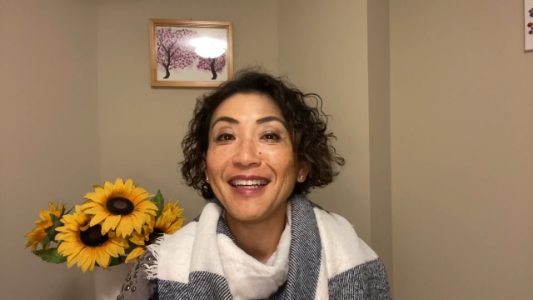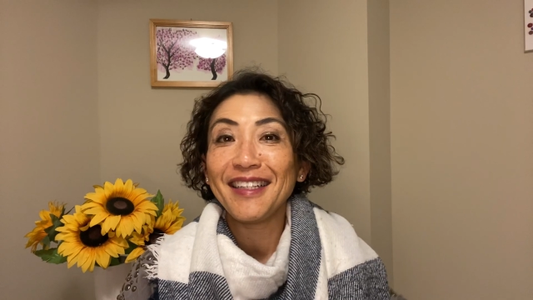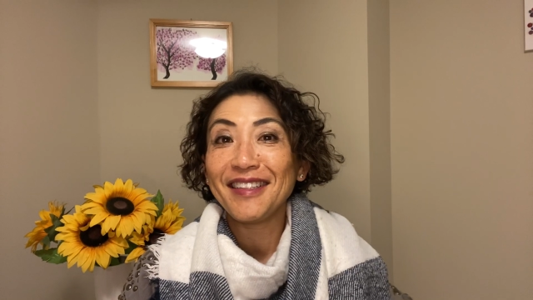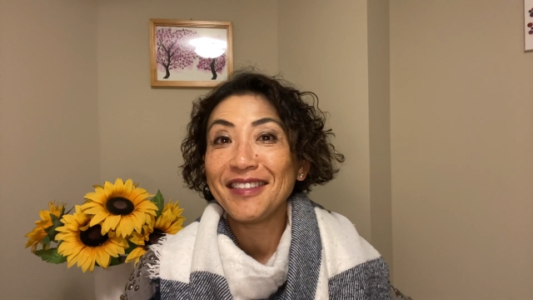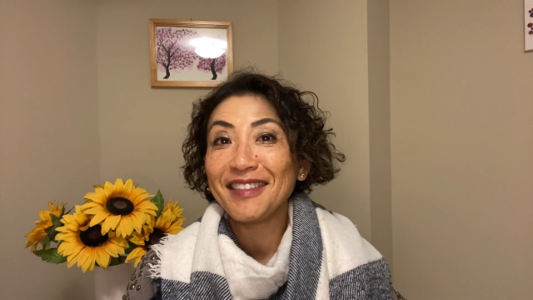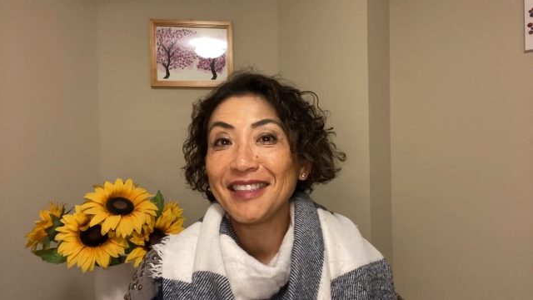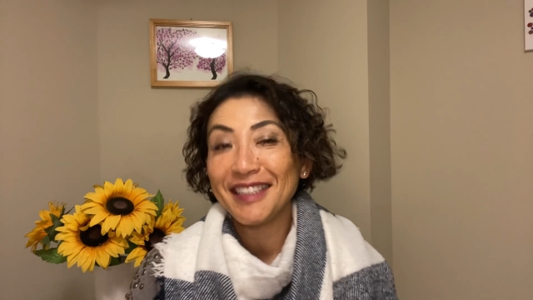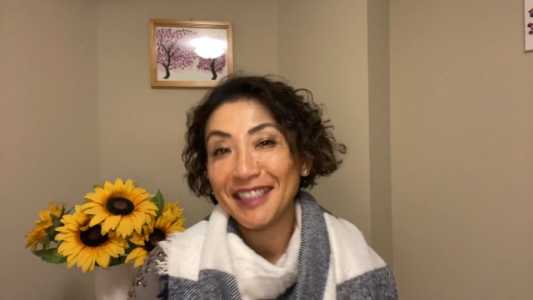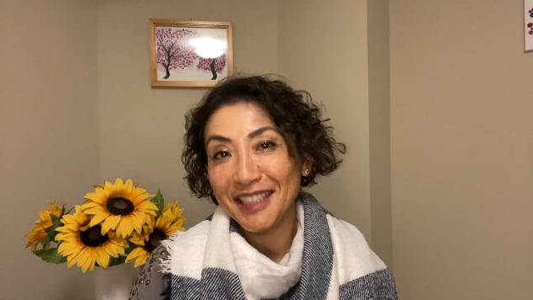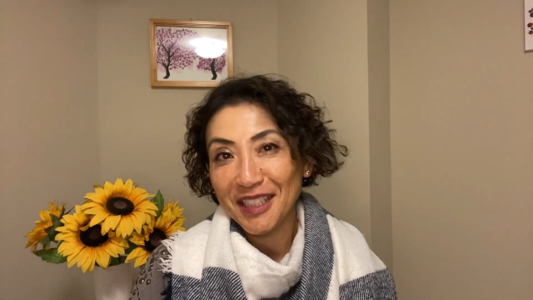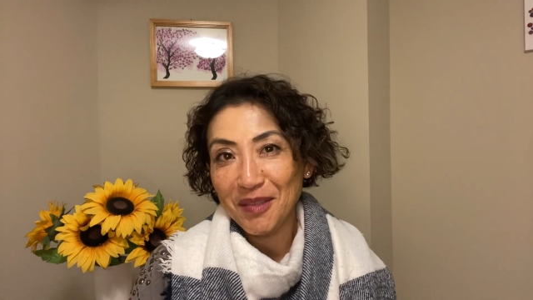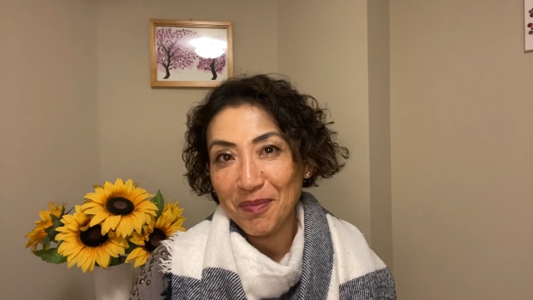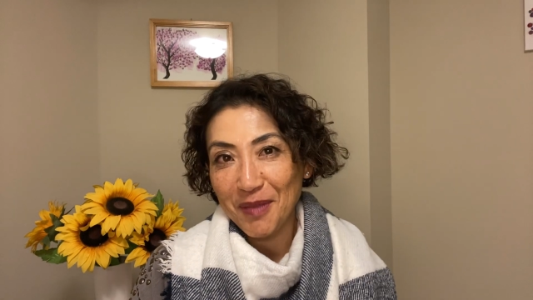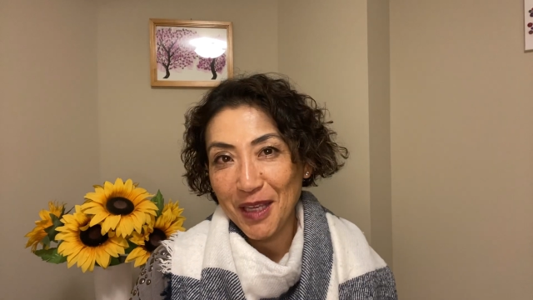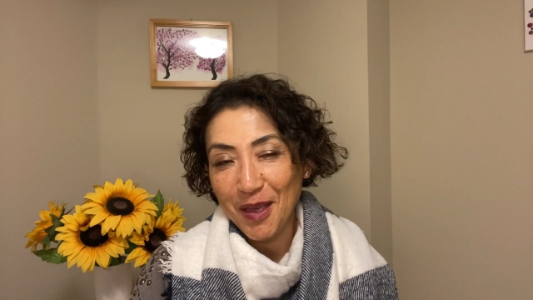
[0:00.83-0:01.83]
Hello, this is
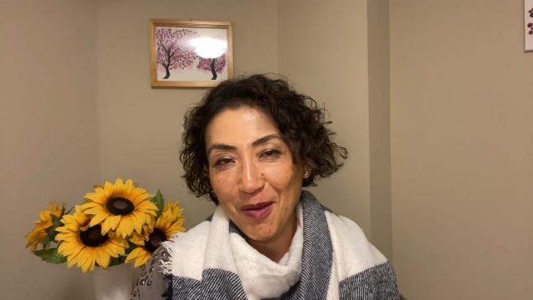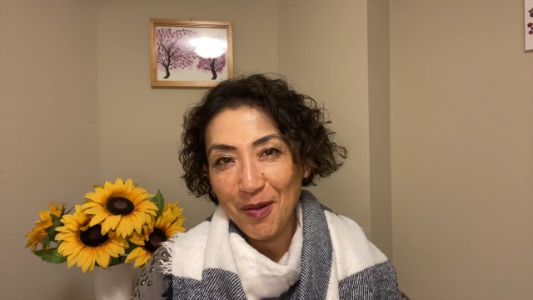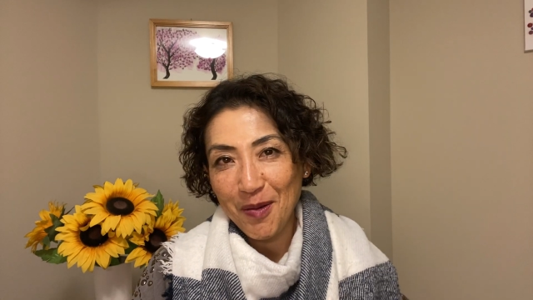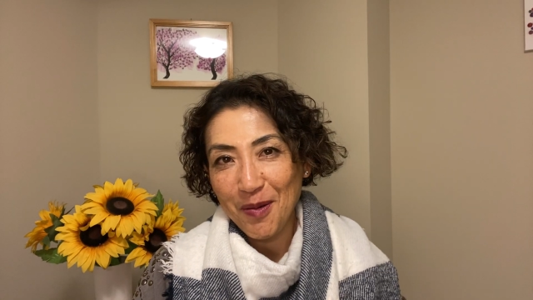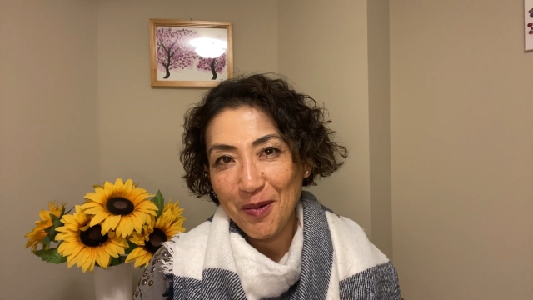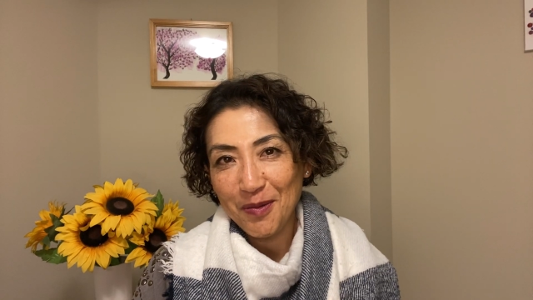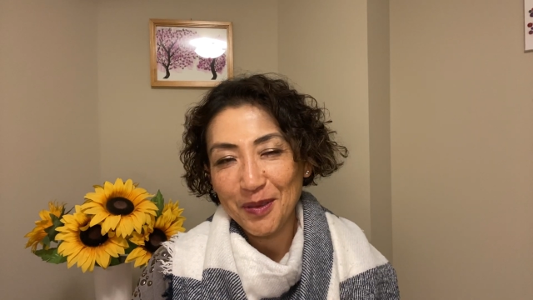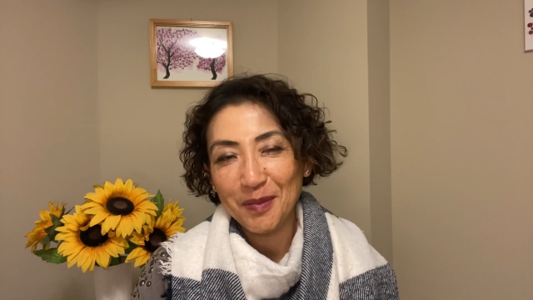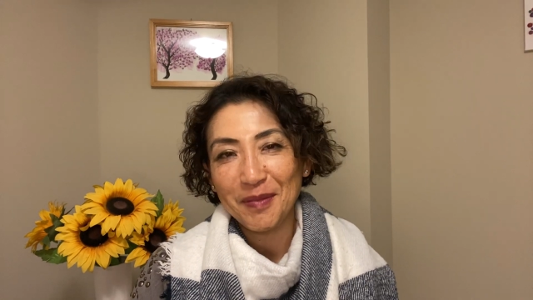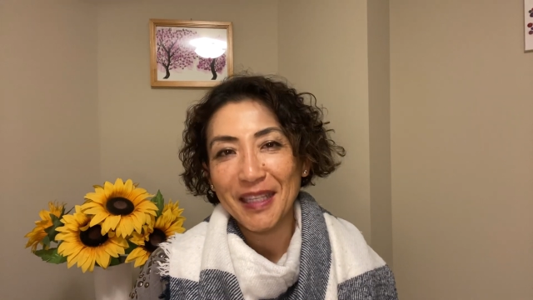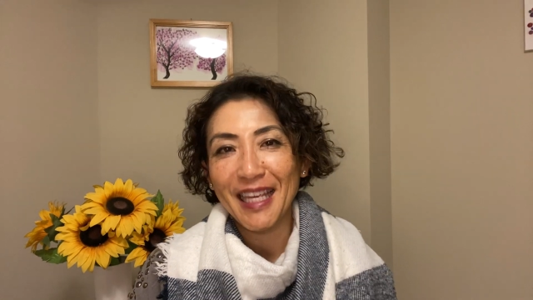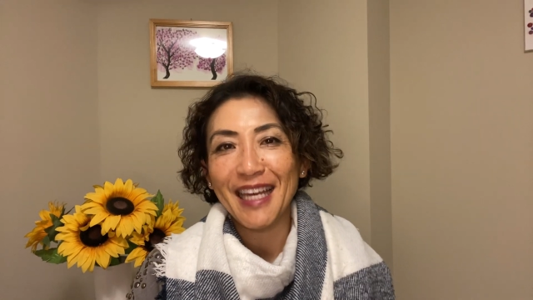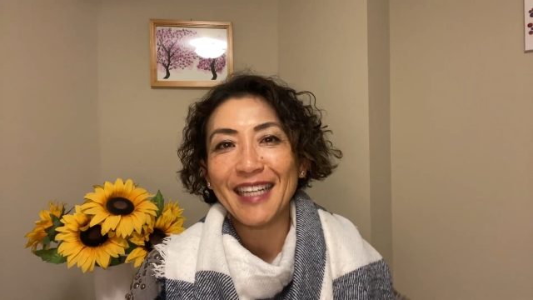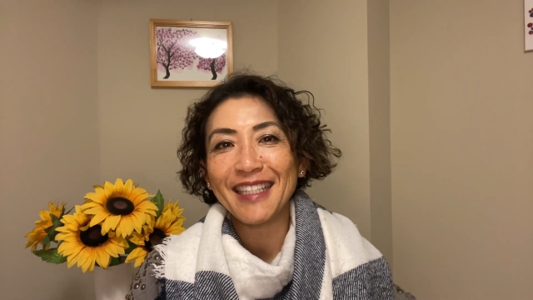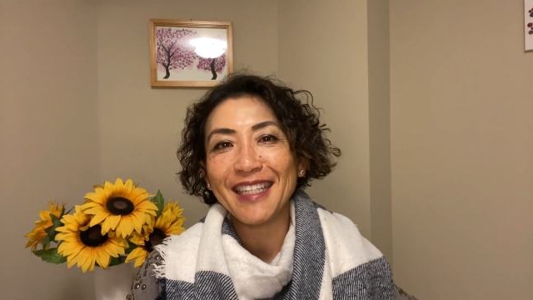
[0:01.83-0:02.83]
Miho from
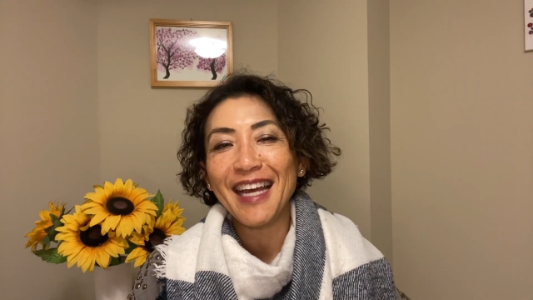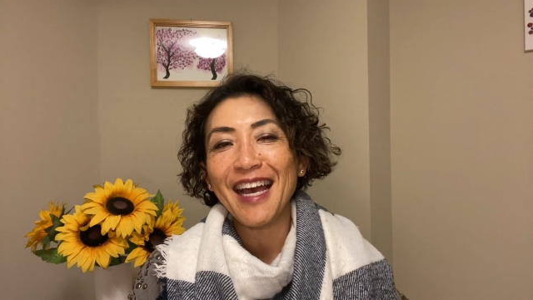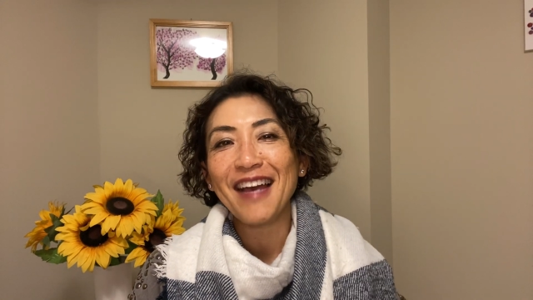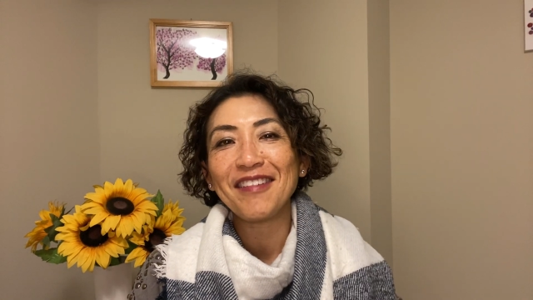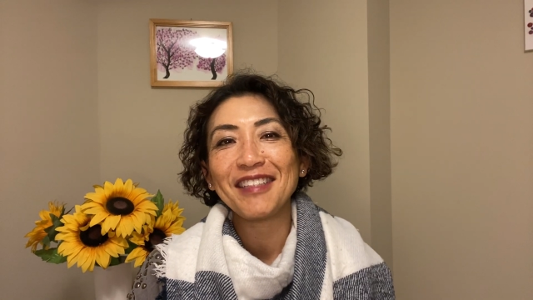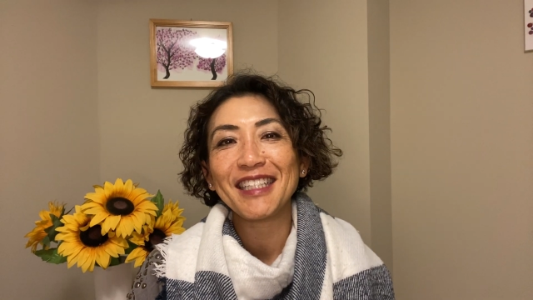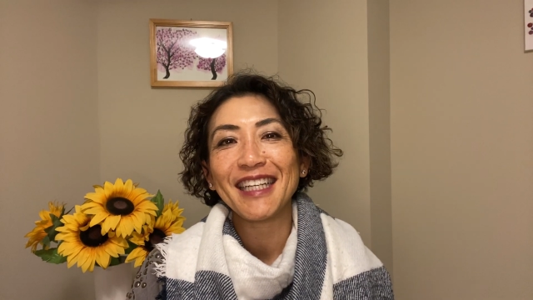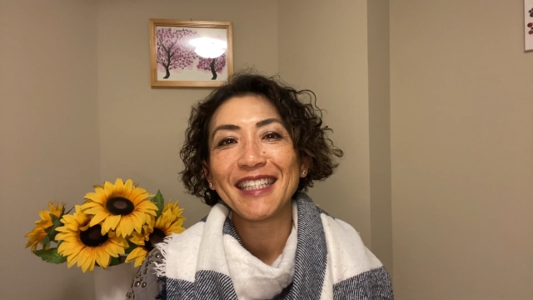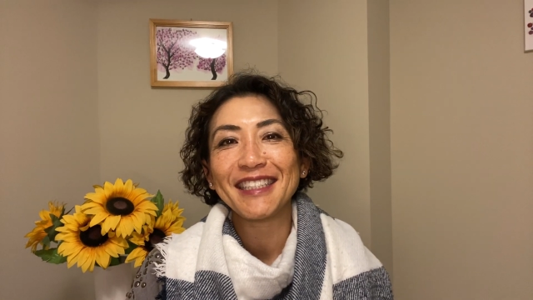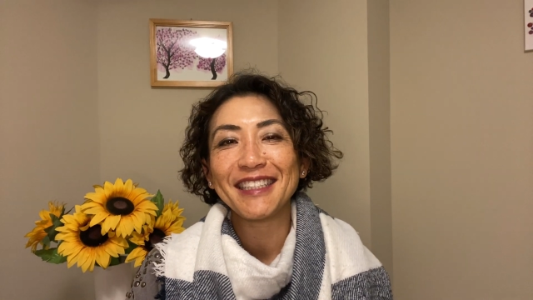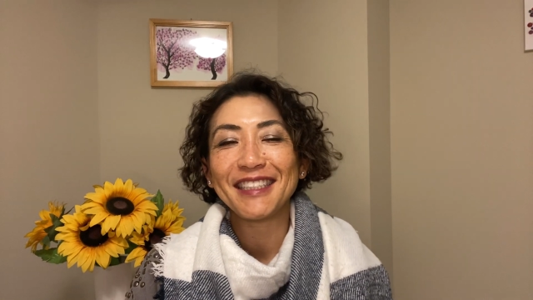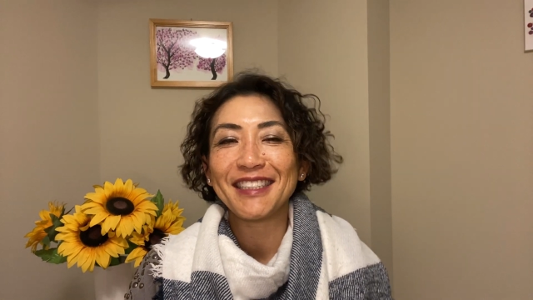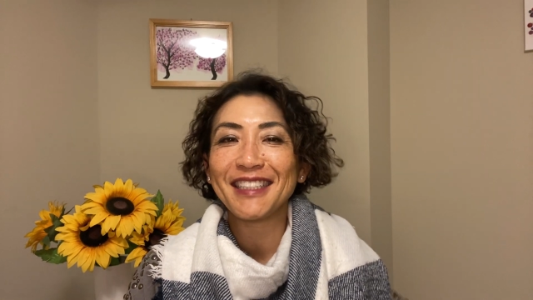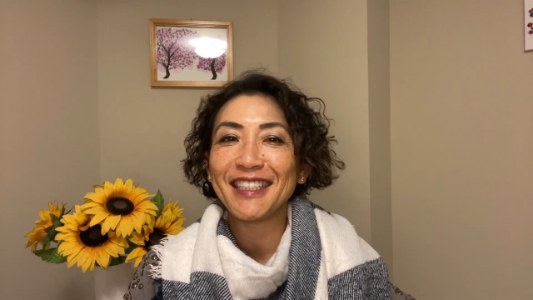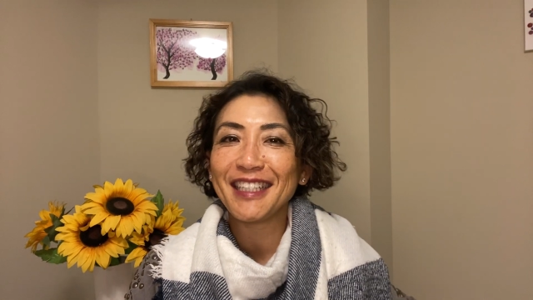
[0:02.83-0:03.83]
Canada. How are you guys
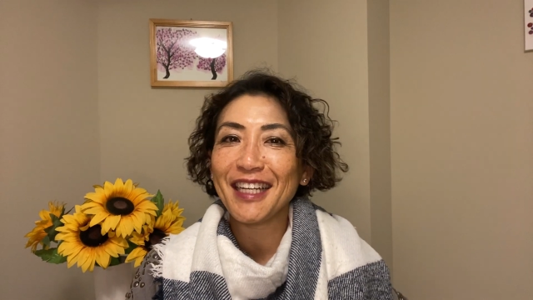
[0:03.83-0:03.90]
doing?